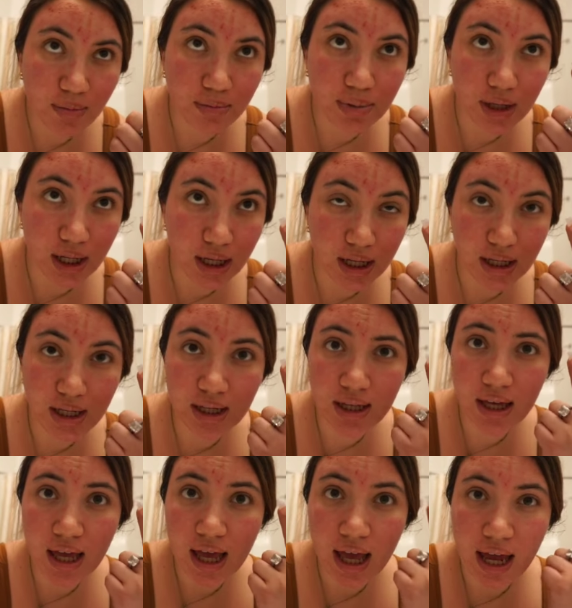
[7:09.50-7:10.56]
blood
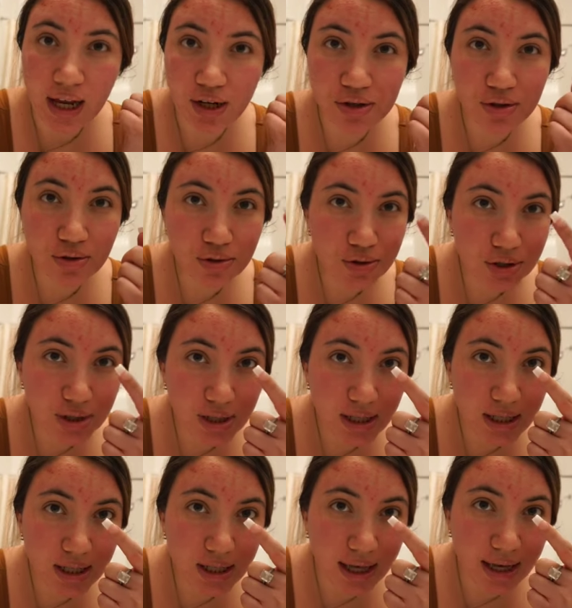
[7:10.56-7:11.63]
and
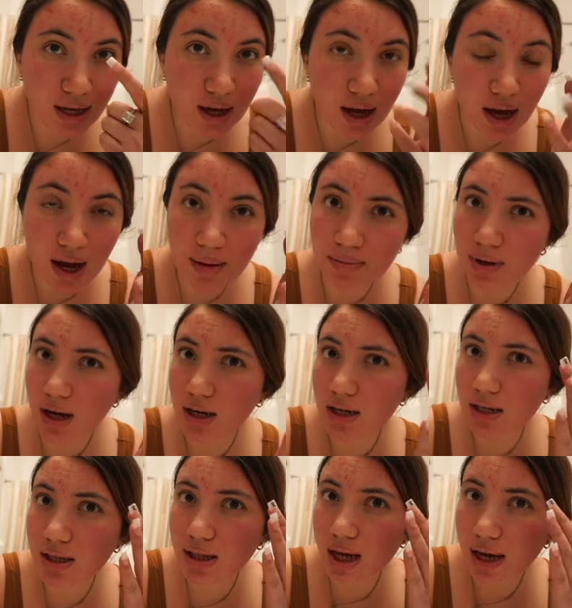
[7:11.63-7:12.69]
usually like I'm not
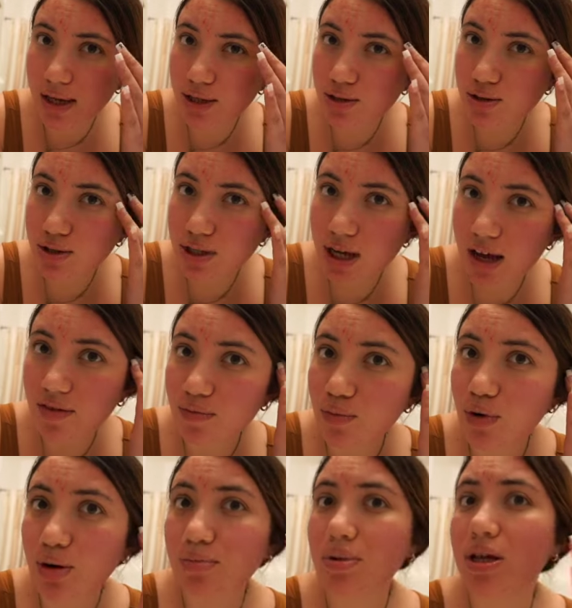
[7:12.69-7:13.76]
gonna lie usually I have
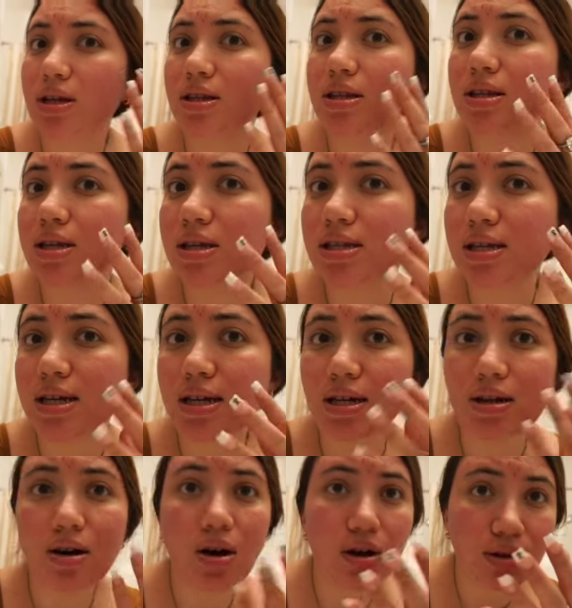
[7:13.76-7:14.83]
more blood than this
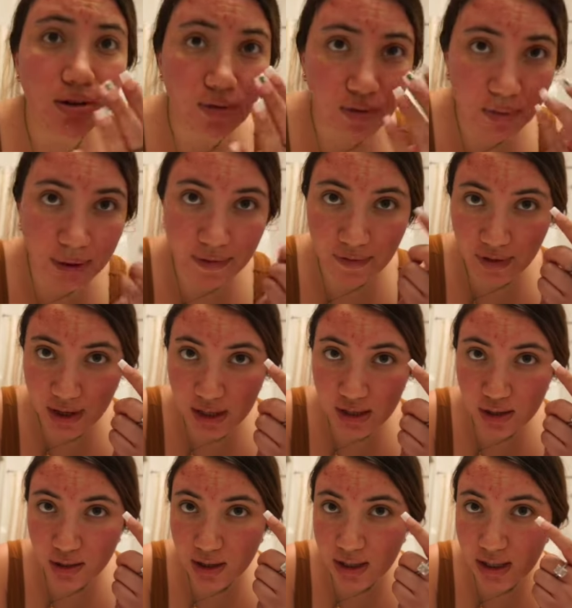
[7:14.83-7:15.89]
like all over my face
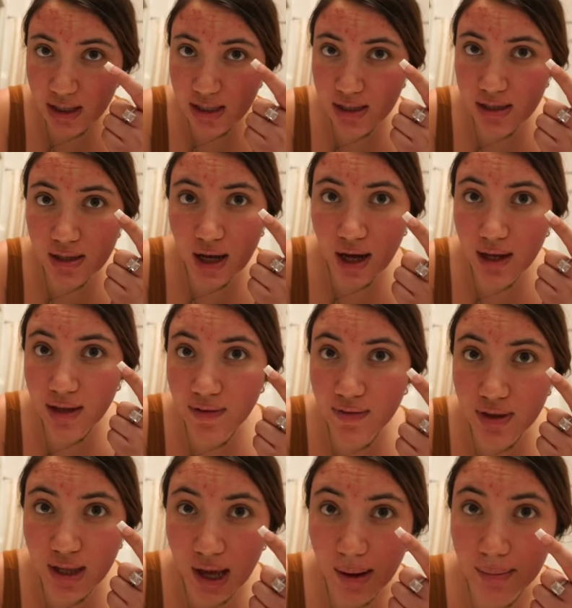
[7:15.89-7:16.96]
so this is not
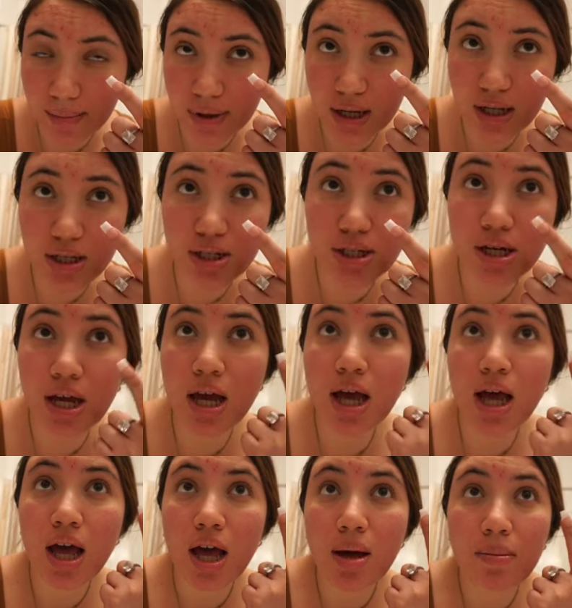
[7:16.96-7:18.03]
even that much
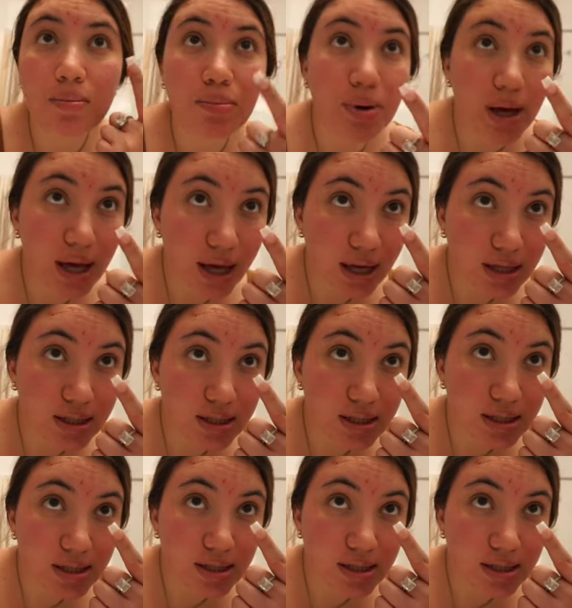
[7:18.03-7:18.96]
but